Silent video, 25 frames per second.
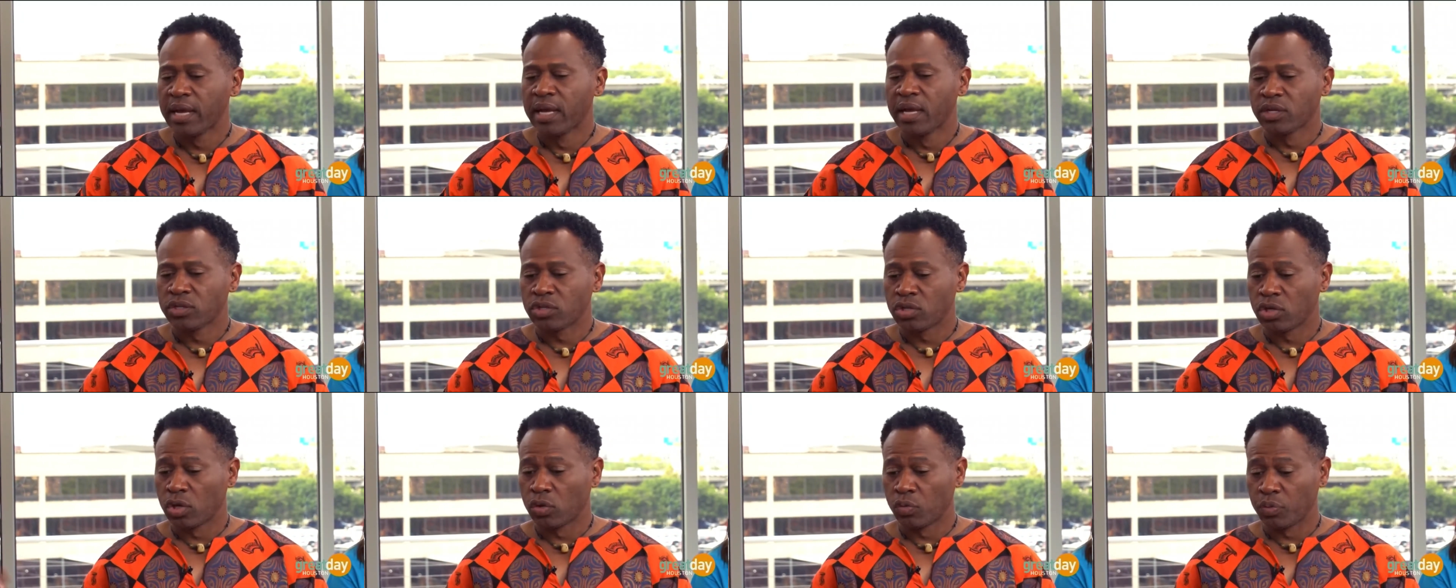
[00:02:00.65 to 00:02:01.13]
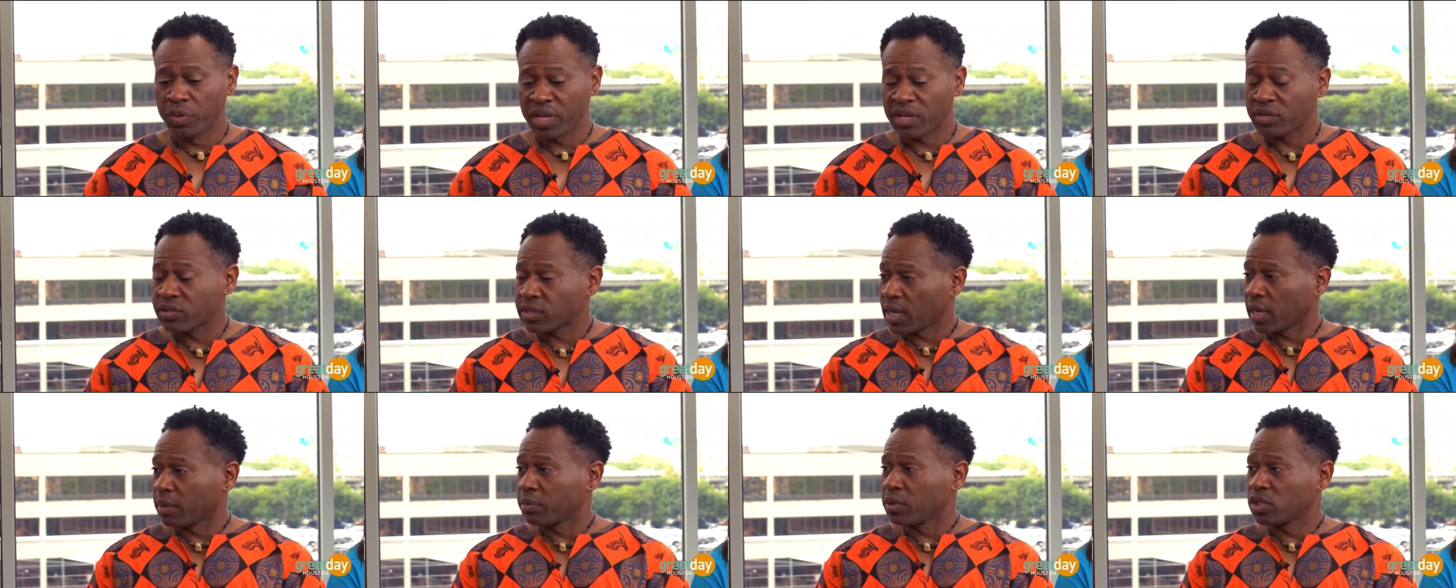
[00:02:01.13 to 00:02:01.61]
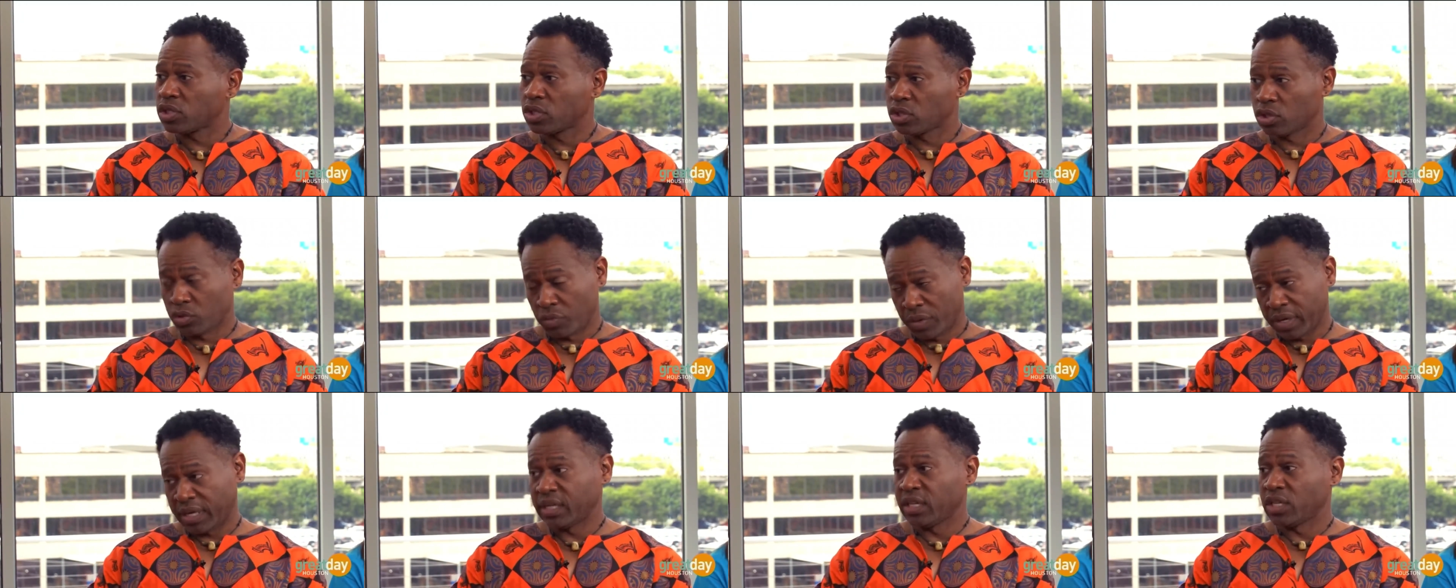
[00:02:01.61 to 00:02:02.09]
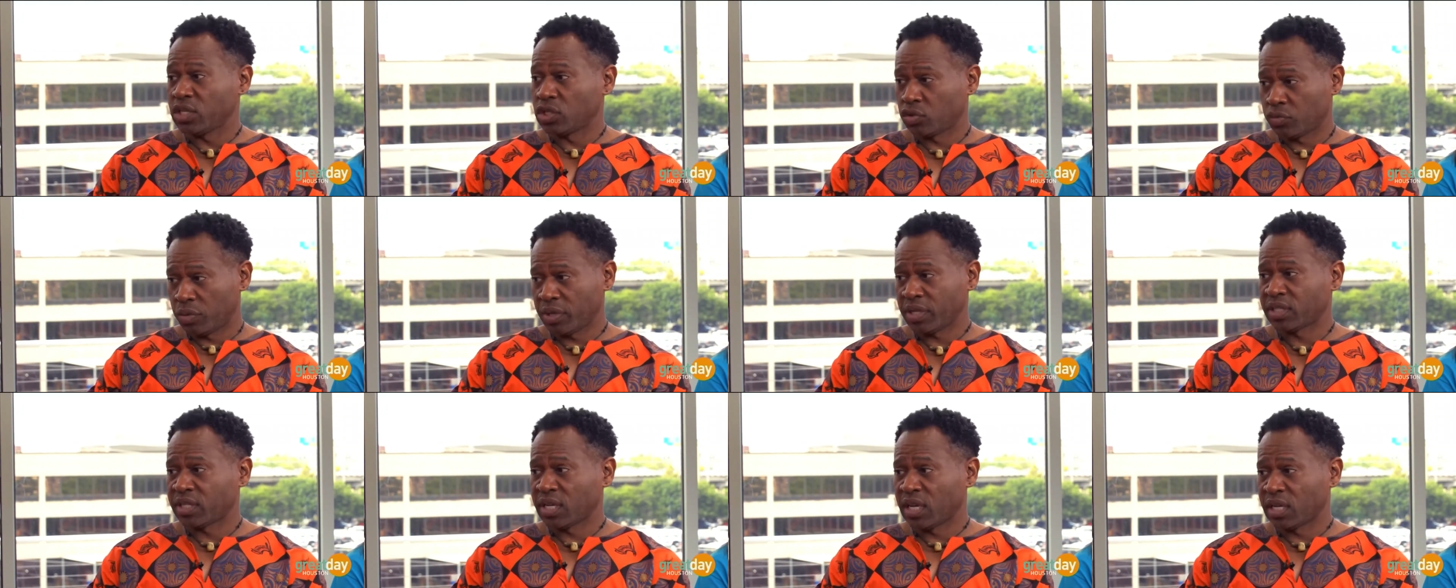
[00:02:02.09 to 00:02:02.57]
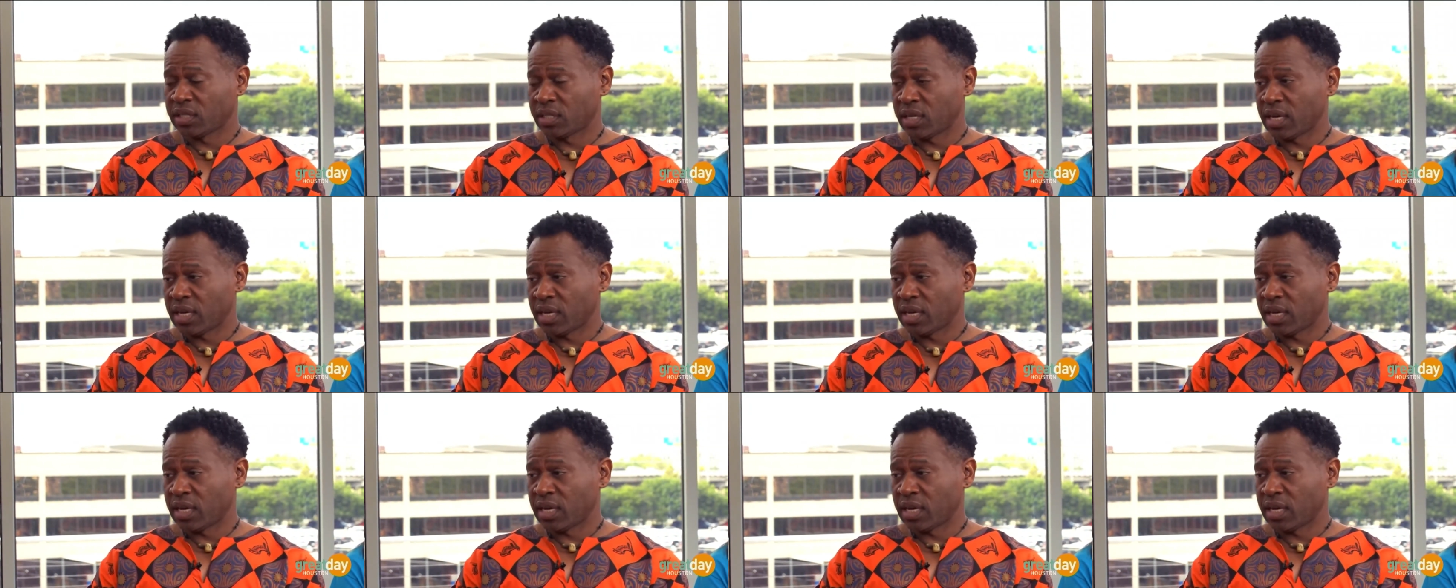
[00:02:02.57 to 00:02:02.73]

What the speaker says: So we established Strictly Street Salsa